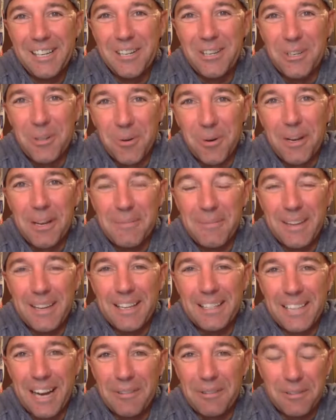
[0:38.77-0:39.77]
joining me
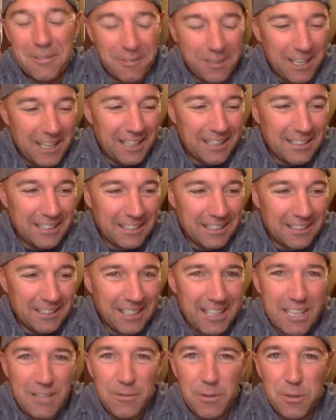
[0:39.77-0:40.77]
as I reflect and
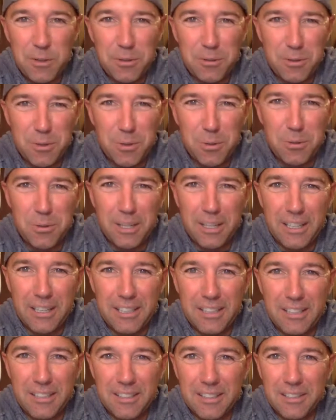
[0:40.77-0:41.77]
kind of use you like
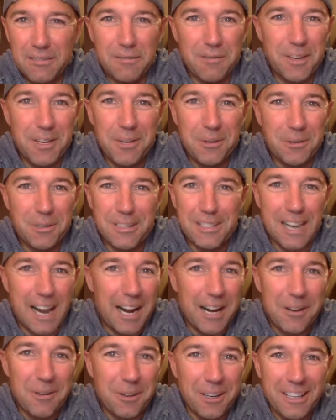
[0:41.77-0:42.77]
a video
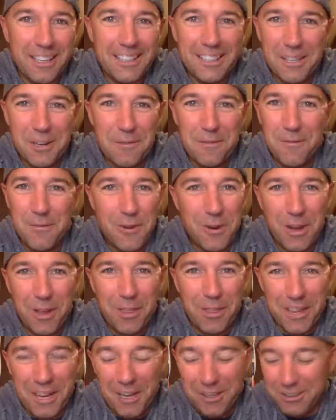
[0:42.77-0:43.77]
diary, if
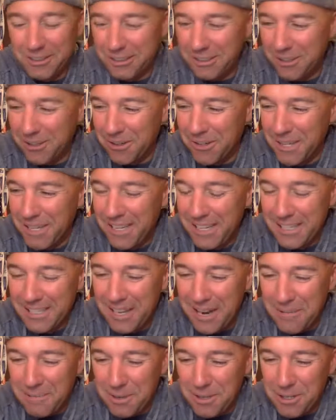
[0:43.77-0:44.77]
nothing else. So
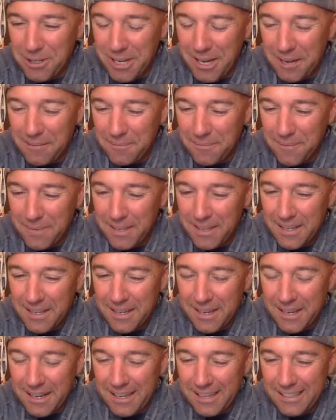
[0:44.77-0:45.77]
I appreciate it.
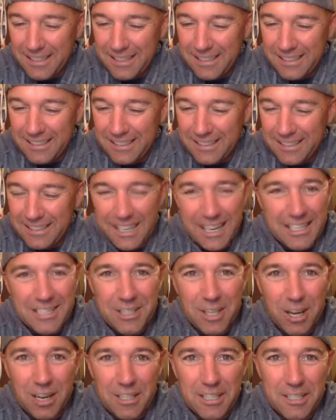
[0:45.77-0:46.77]
Uh, Today's
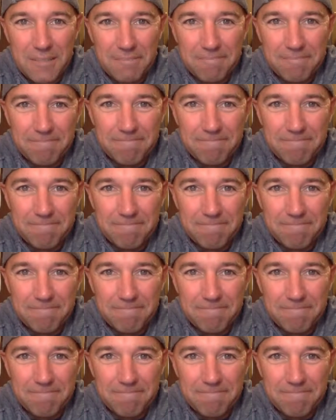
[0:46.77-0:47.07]
thoughts,